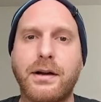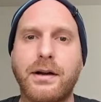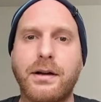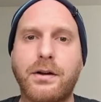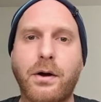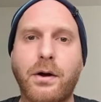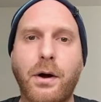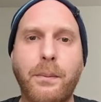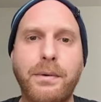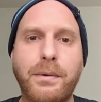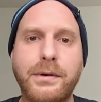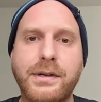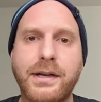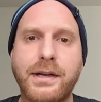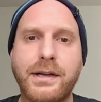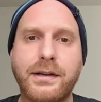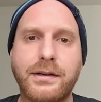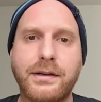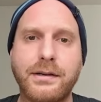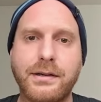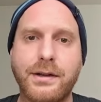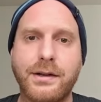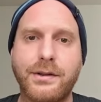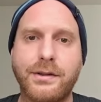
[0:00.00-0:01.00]

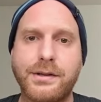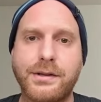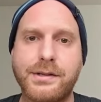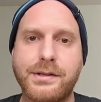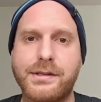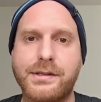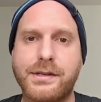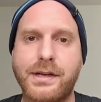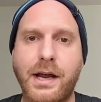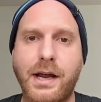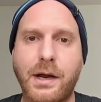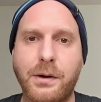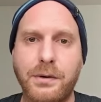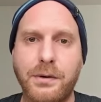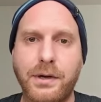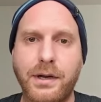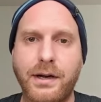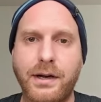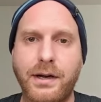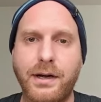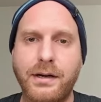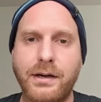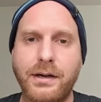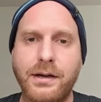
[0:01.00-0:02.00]
competent in this
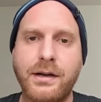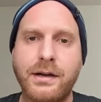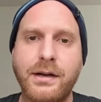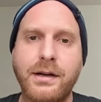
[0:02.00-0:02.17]
area,